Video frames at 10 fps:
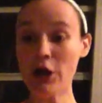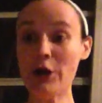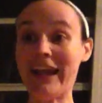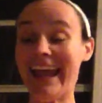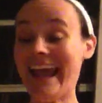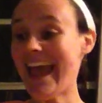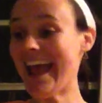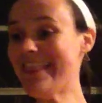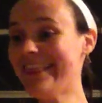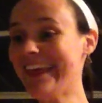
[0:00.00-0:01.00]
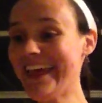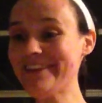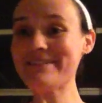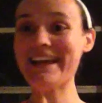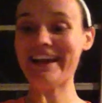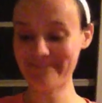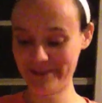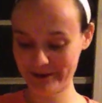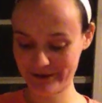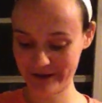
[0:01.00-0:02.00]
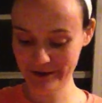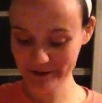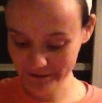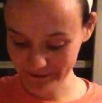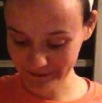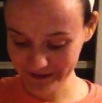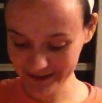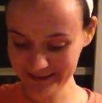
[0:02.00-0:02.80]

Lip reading: Okay, and then we have the cone.